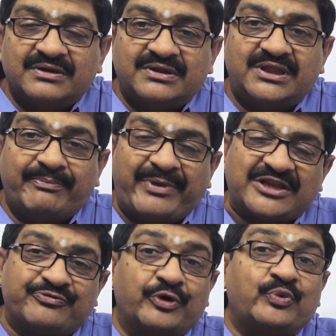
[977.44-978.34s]
The
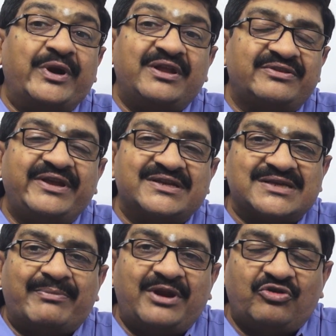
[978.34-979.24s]
batch for 23
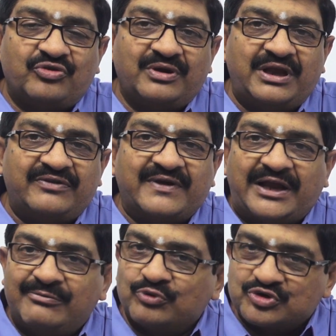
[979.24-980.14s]
examination is
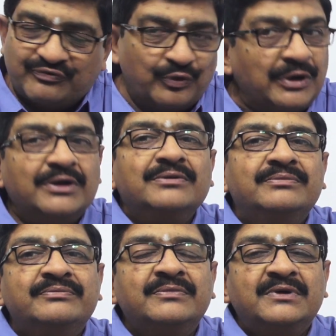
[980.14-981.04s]
almost full,
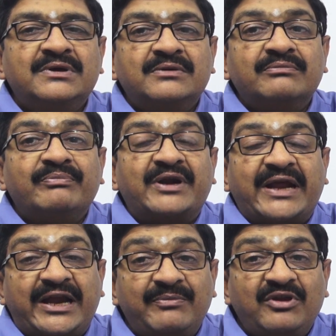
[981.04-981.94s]
but
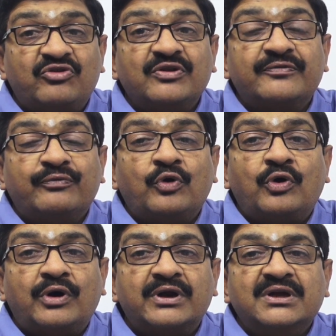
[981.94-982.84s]
admissions
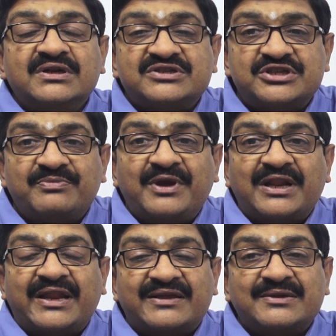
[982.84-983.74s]
for
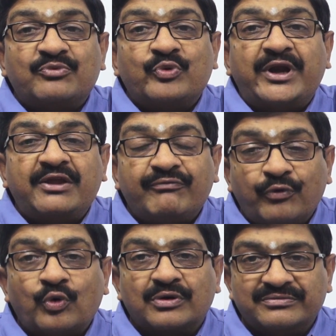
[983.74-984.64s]
CBLR exam
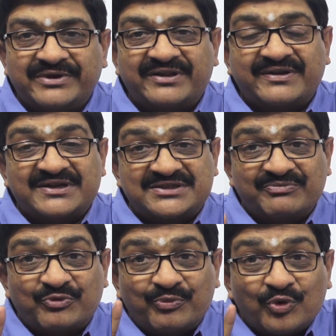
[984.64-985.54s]
24, that is
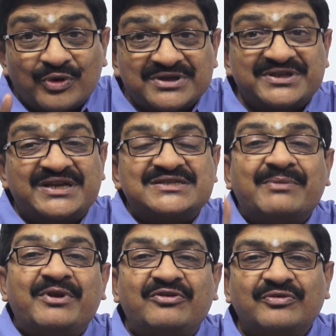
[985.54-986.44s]
customs brokers
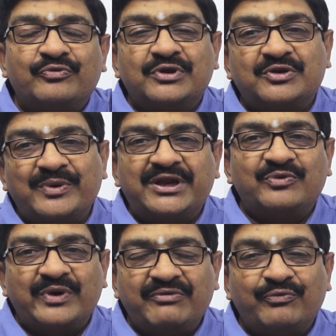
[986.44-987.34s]
examination for the
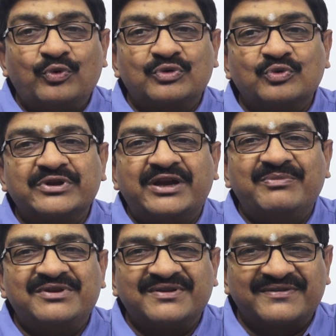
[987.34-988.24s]
2024, those
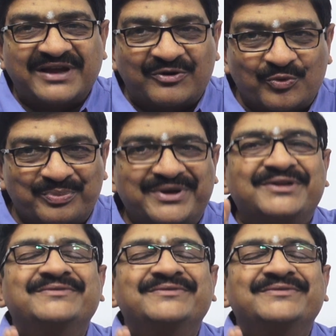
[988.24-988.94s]
admissions are open.